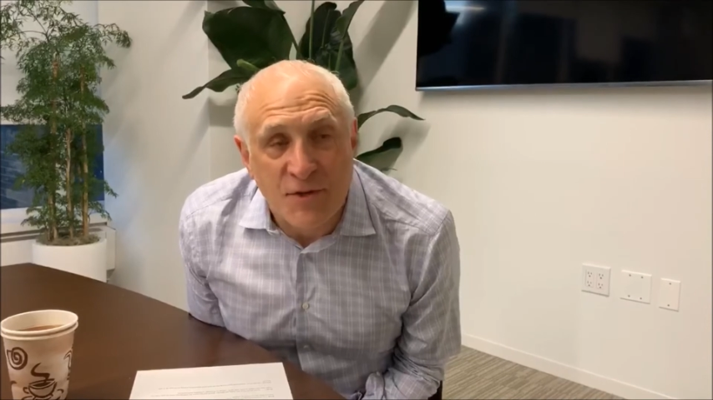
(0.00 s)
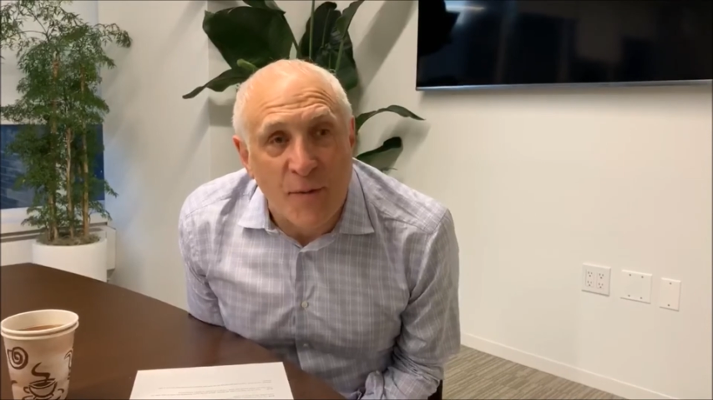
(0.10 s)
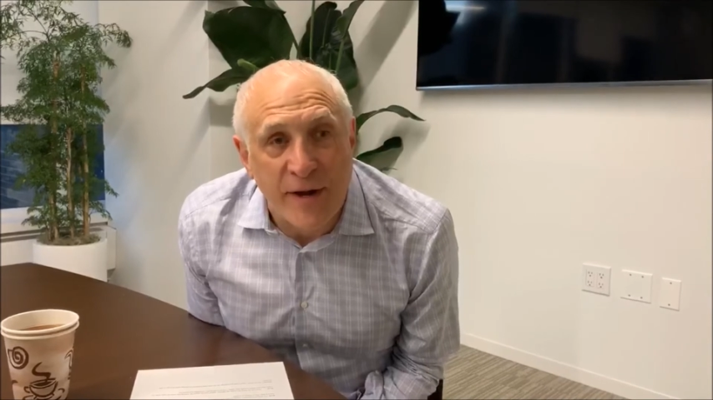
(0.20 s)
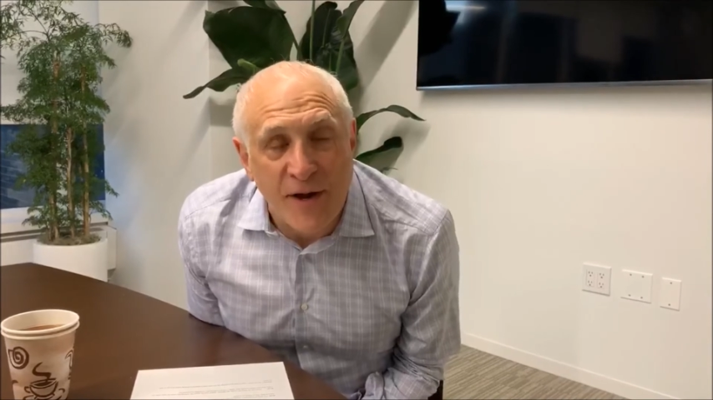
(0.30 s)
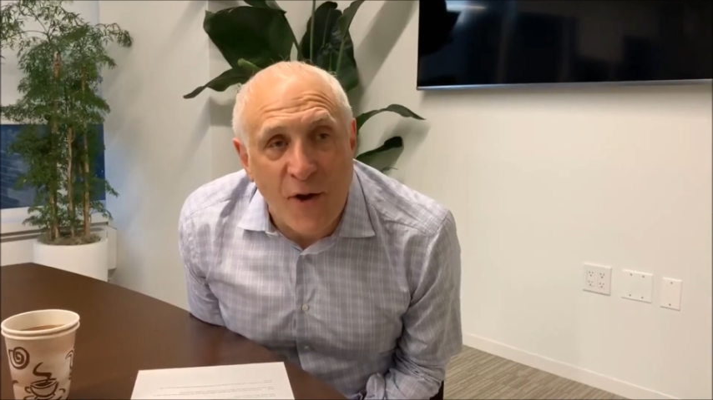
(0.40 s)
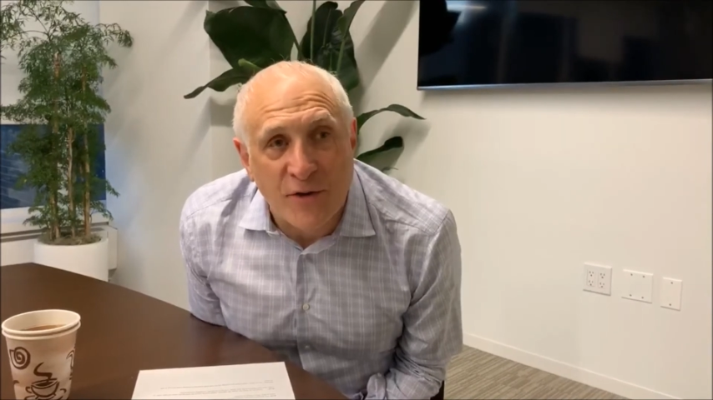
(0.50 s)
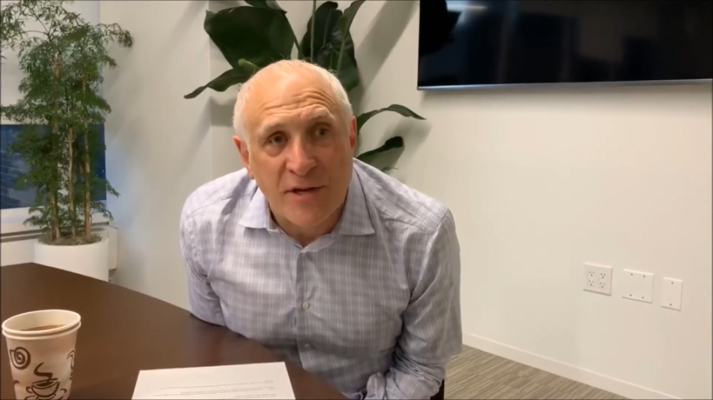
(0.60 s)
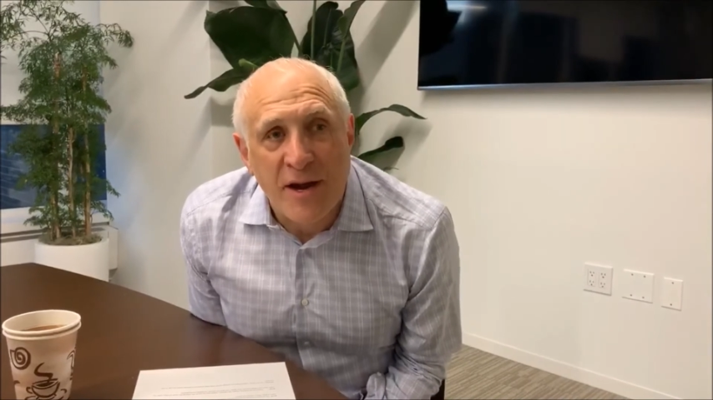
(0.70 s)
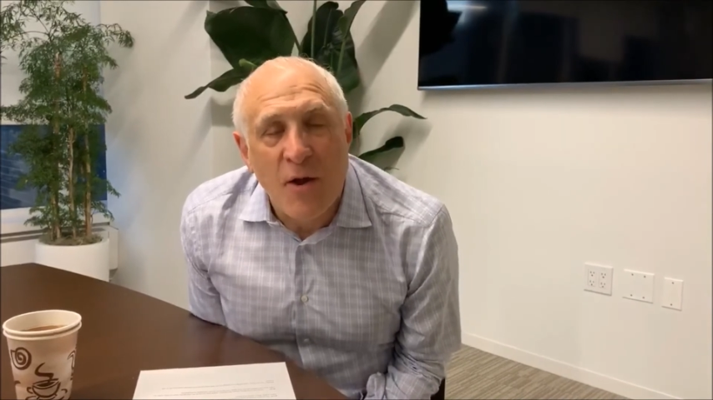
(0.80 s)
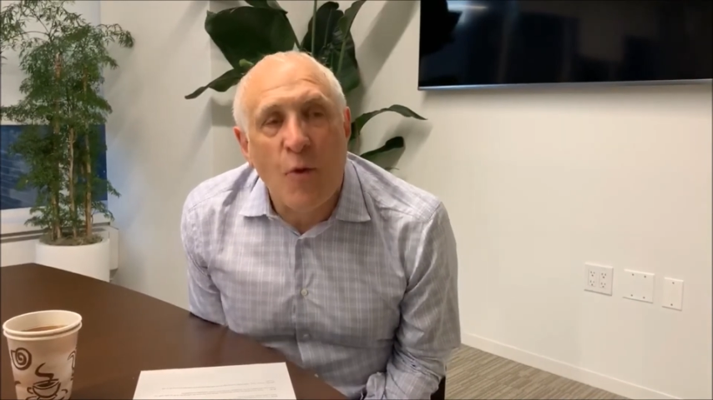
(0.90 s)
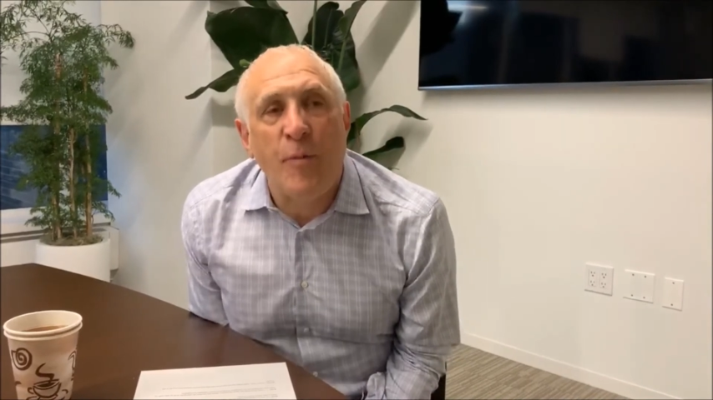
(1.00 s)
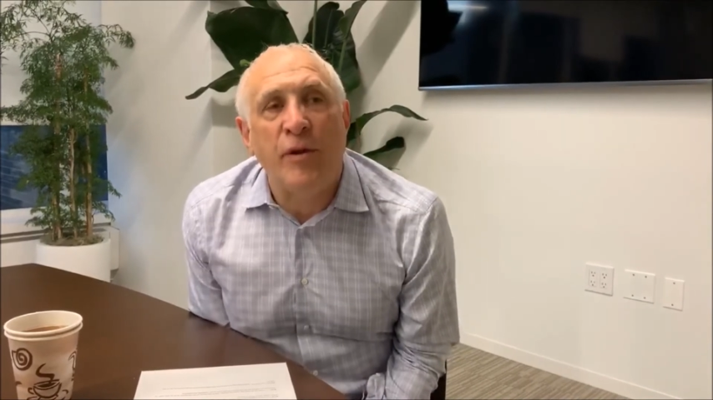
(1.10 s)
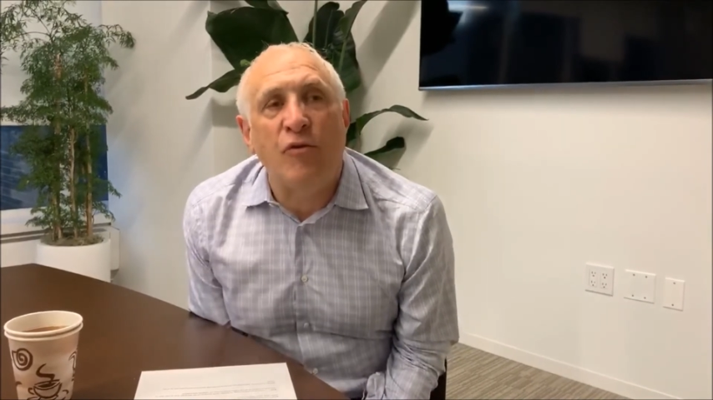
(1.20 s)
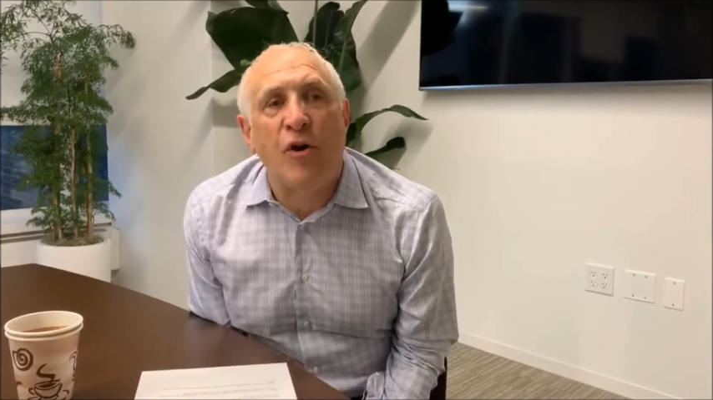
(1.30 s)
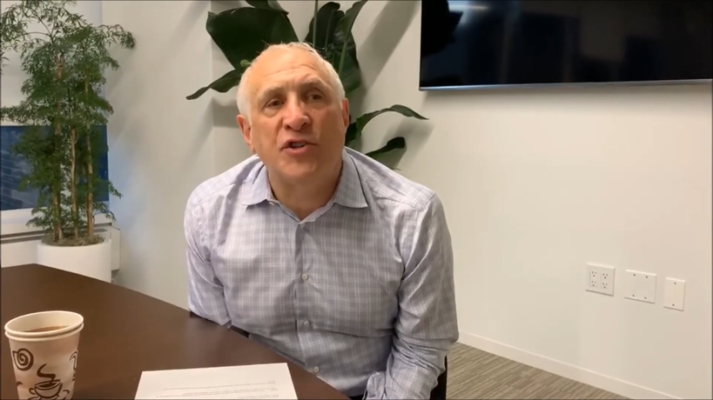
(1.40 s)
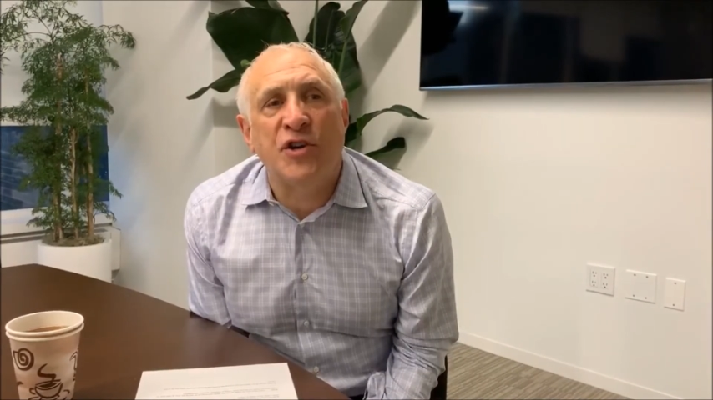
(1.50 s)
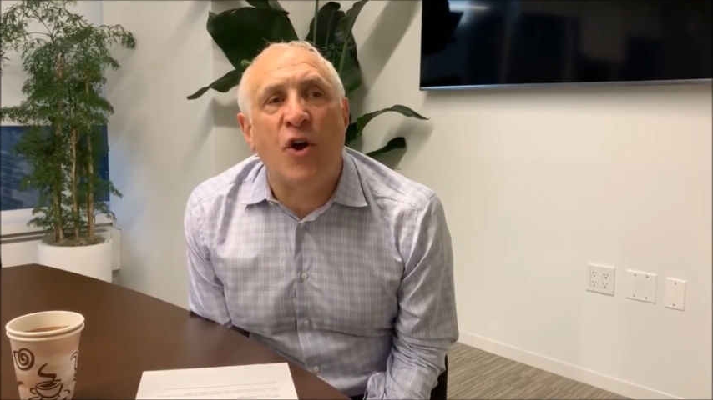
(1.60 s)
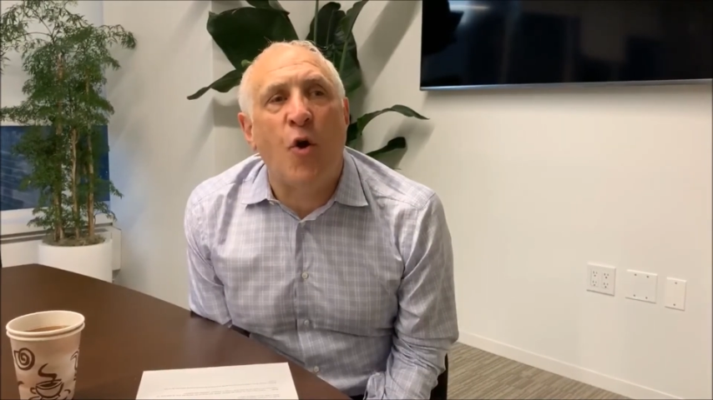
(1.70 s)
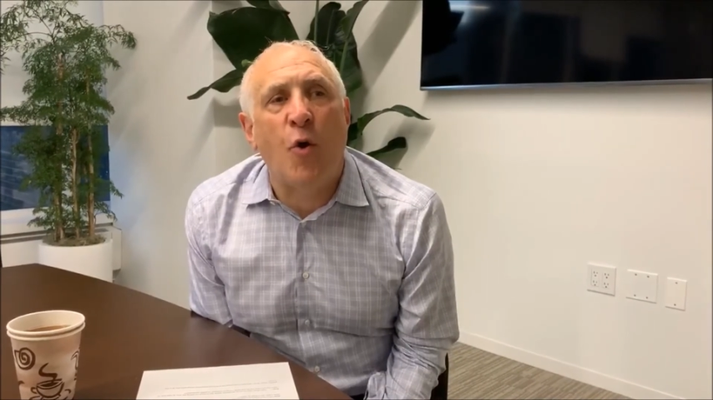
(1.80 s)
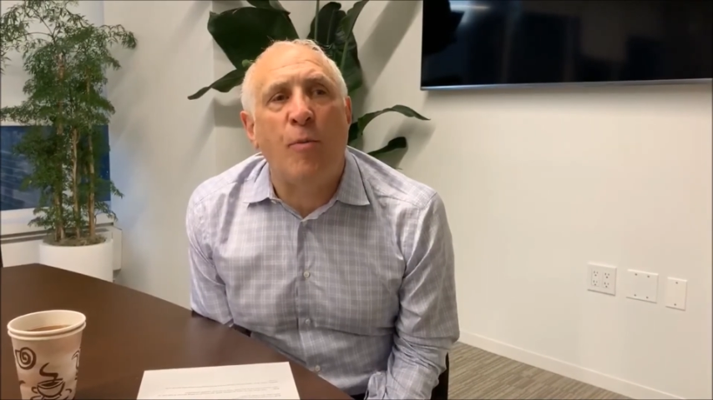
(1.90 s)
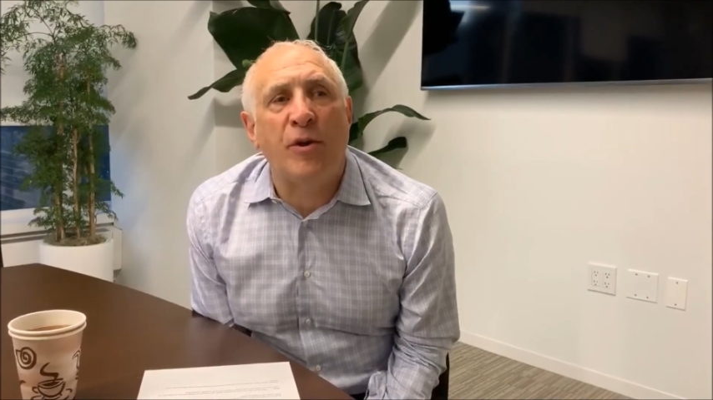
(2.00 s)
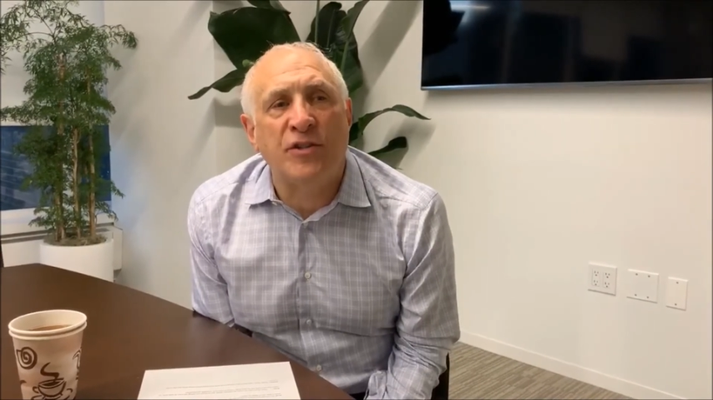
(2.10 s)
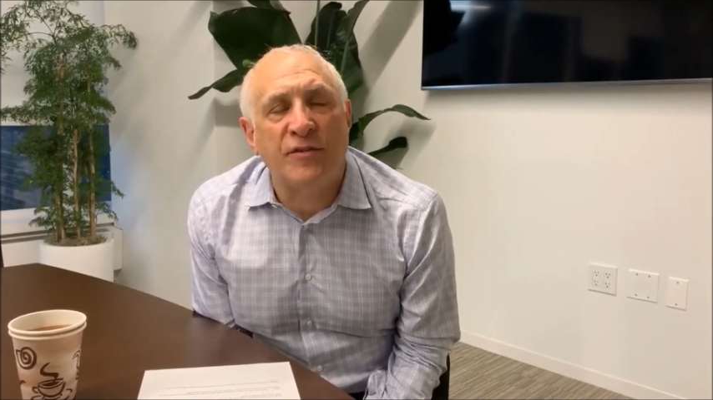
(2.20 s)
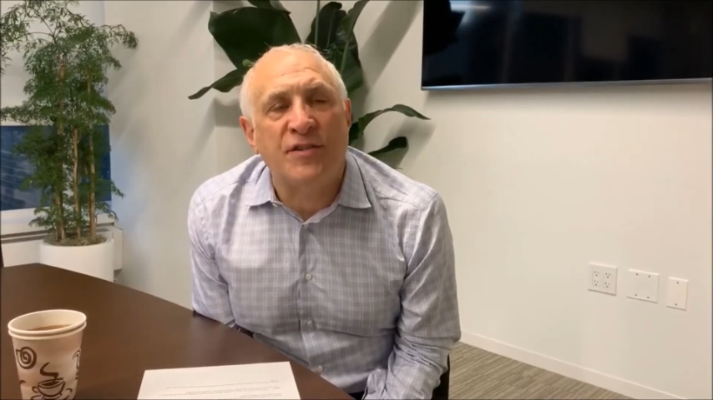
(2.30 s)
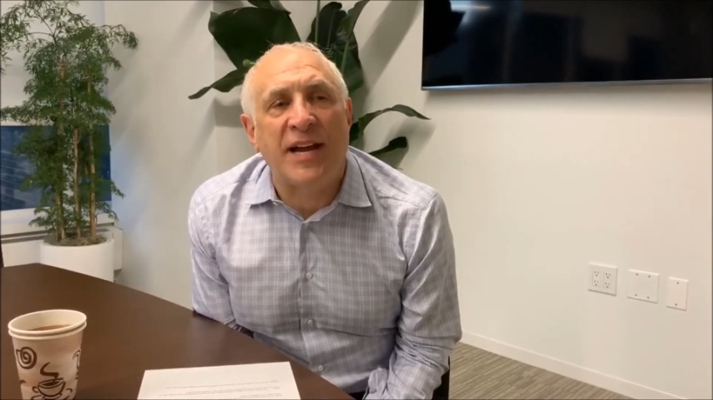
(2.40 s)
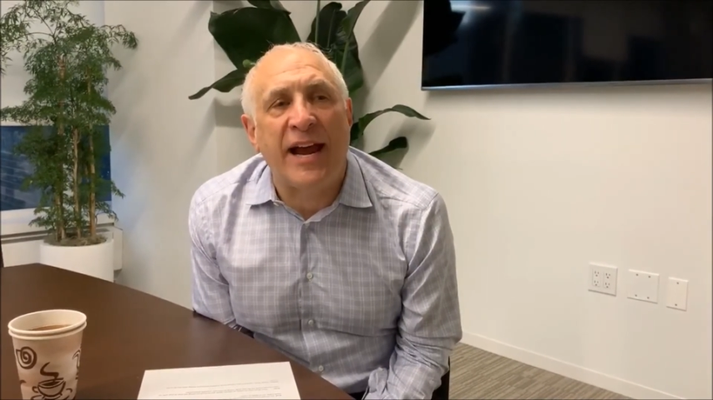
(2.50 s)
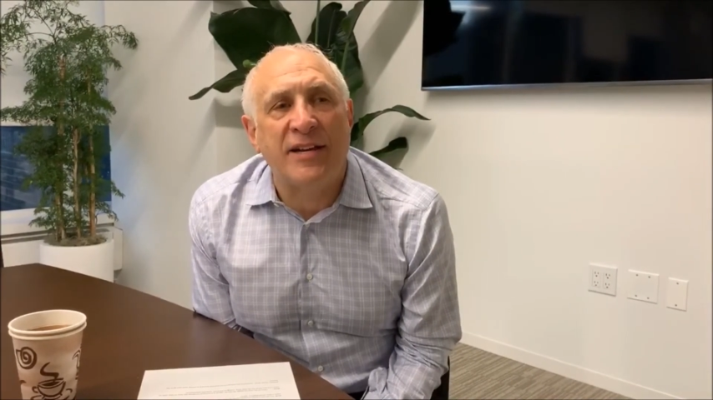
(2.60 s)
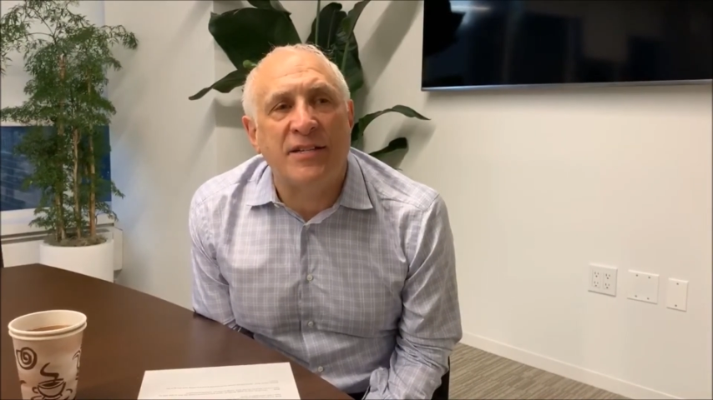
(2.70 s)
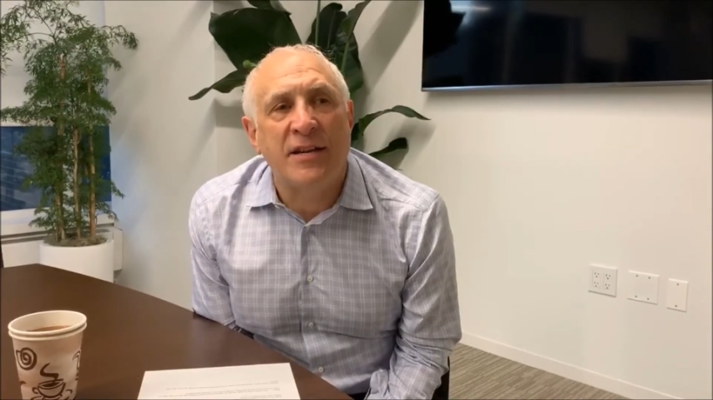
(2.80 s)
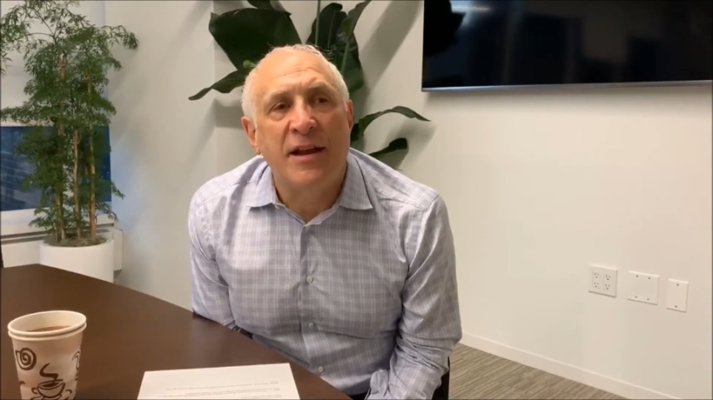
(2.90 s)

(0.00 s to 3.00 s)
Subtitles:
nobody knows, will be launching a whole bunch of sites